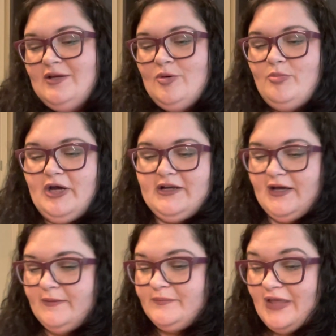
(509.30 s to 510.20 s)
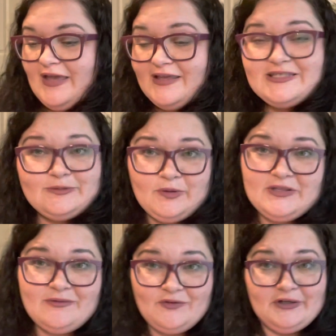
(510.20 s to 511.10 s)
But I can spray
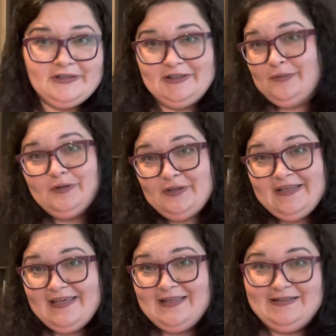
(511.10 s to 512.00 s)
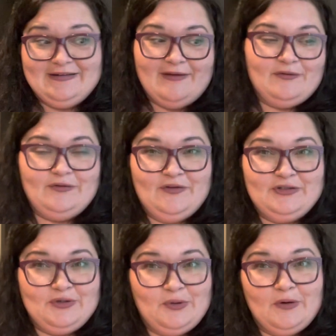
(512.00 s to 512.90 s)
them very liberally and I never feel
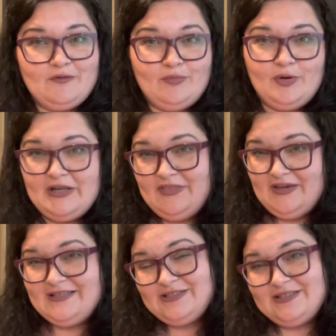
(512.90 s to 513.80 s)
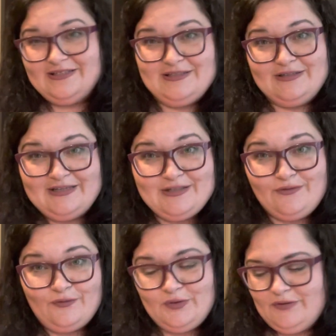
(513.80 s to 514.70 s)
to go overboard. I think it's just because it's a nice
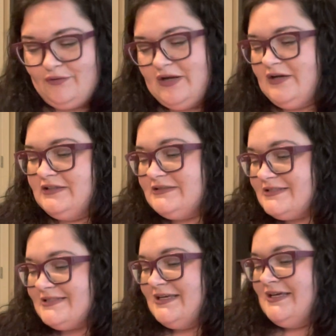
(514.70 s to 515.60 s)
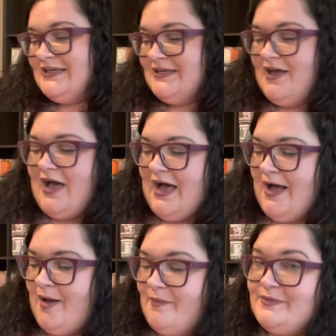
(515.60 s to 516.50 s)
fruity fragrance.
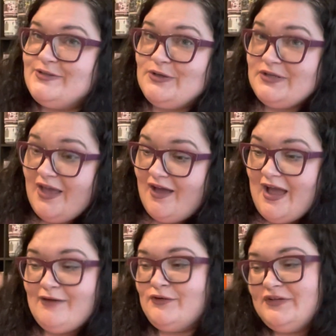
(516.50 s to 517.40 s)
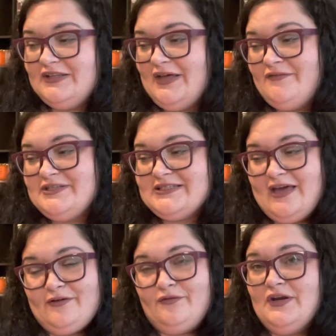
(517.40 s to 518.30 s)
And so, yeah, I really love
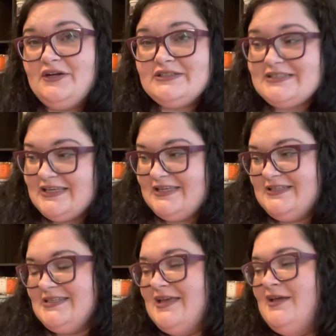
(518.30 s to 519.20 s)
Escada fragrances.